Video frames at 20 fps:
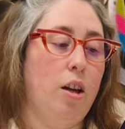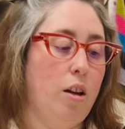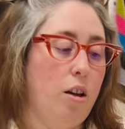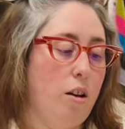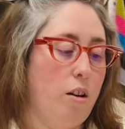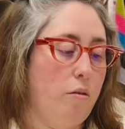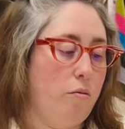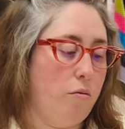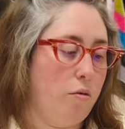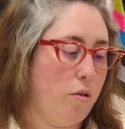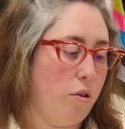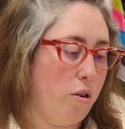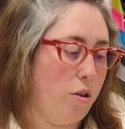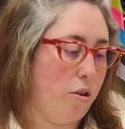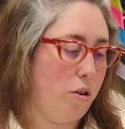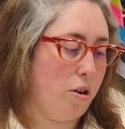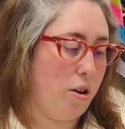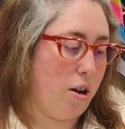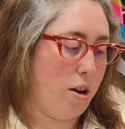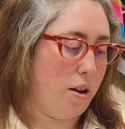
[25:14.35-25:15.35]
A
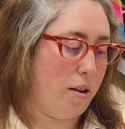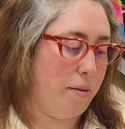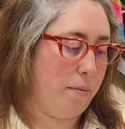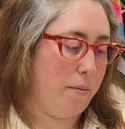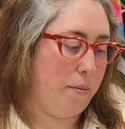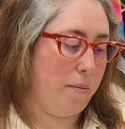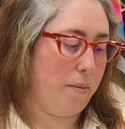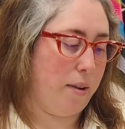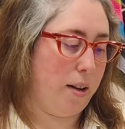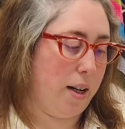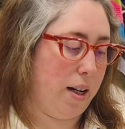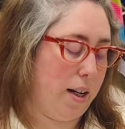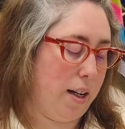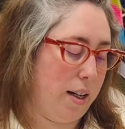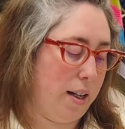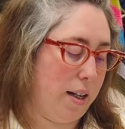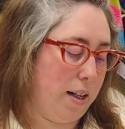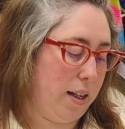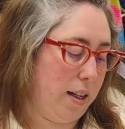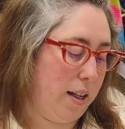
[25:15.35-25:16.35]
rune,
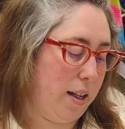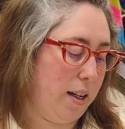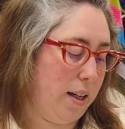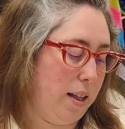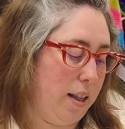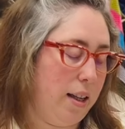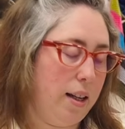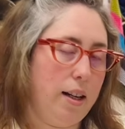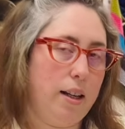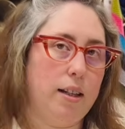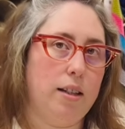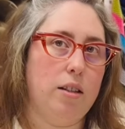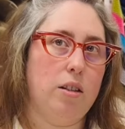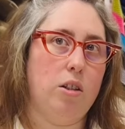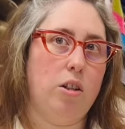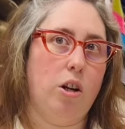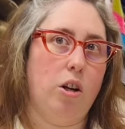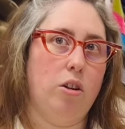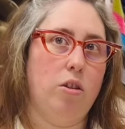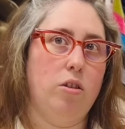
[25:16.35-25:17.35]
they're like
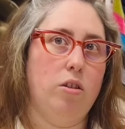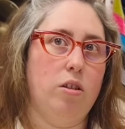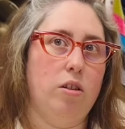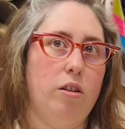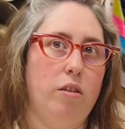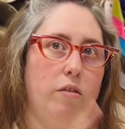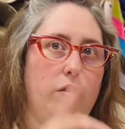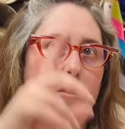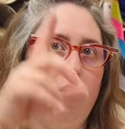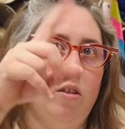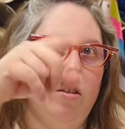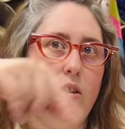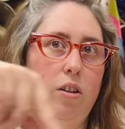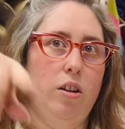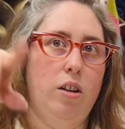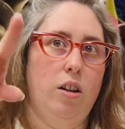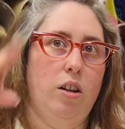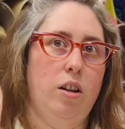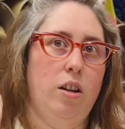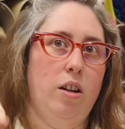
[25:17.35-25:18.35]
stones that have got,
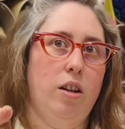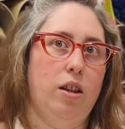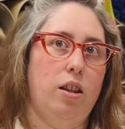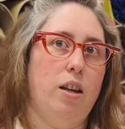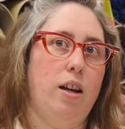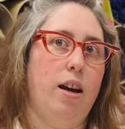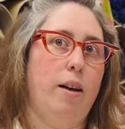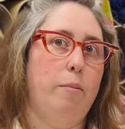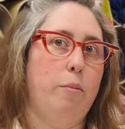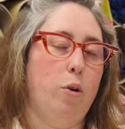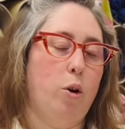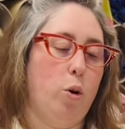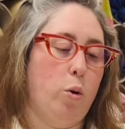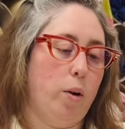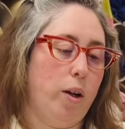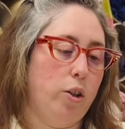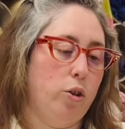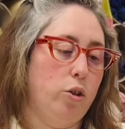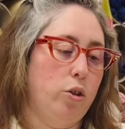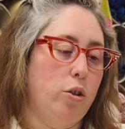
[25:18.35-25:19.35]
I'm not
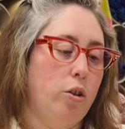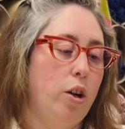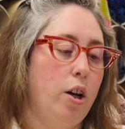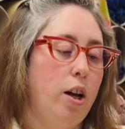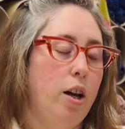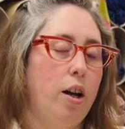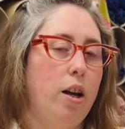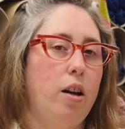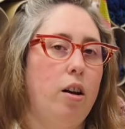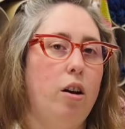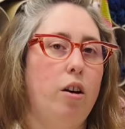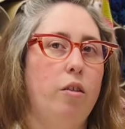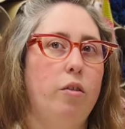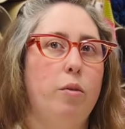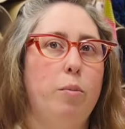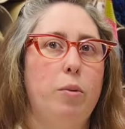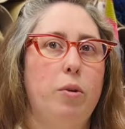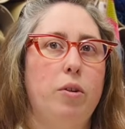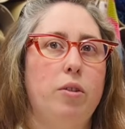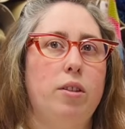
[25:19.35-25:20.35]
quite sure. A lot of the
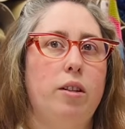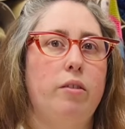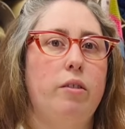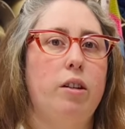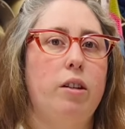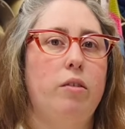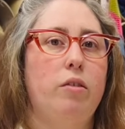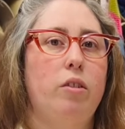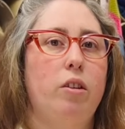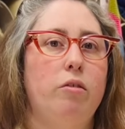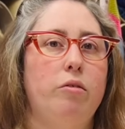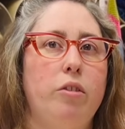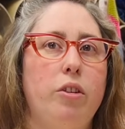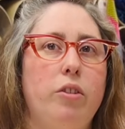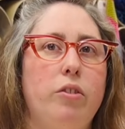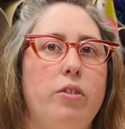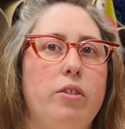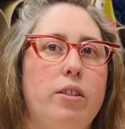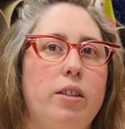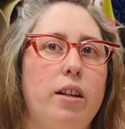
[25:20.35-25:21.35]
books I read have got
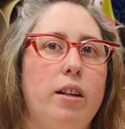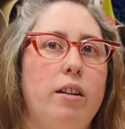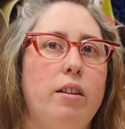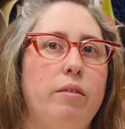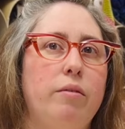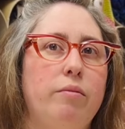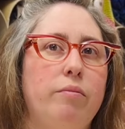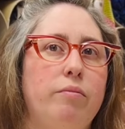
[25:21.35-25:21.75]
runes in.